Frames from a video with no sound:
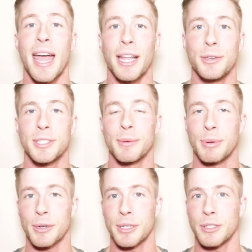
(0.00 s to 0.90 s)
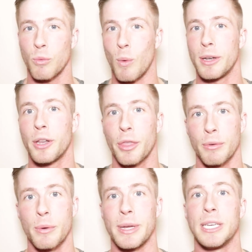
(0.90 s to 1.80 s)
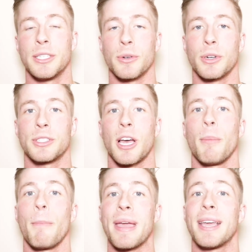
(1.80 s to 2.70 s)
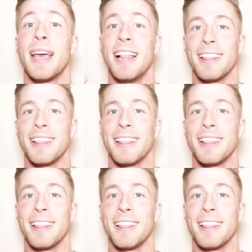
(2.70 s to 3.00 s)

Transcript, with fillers: and use it in periods of one to three weeks in order to help make